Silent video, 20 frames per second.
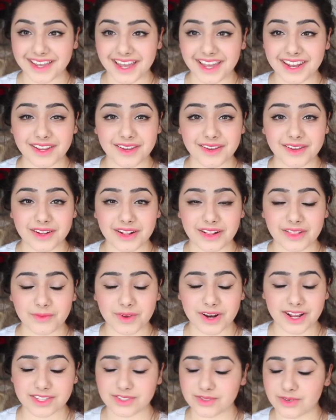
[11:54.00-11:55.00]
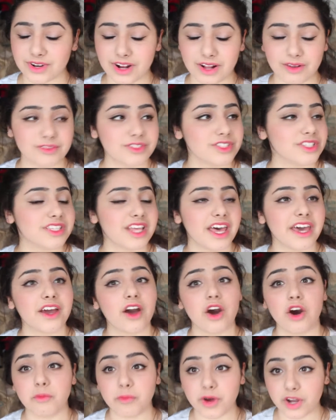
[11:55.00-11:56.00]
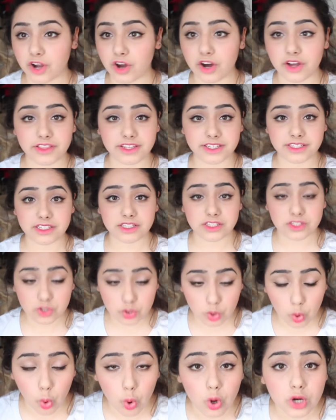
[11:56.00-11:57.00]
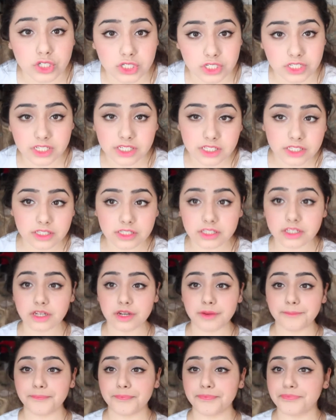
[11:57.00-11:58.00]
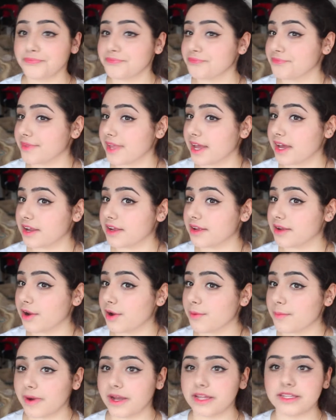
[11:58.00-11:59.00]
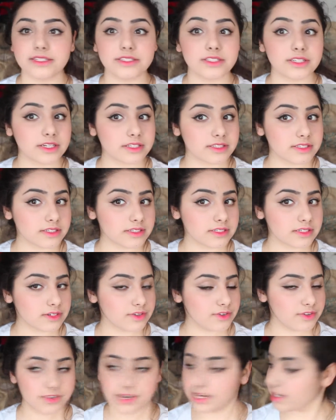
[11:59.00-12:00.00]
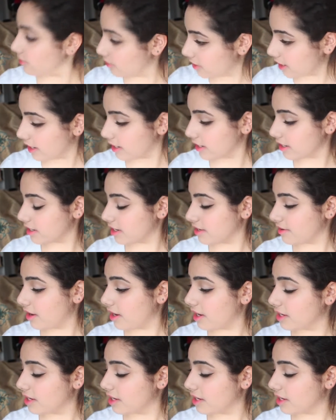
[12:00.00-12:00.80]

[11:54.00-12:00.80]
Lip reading: And when I saw it, I was just like, oh my god, this is gorgeous. I hope I did justice in recreating it.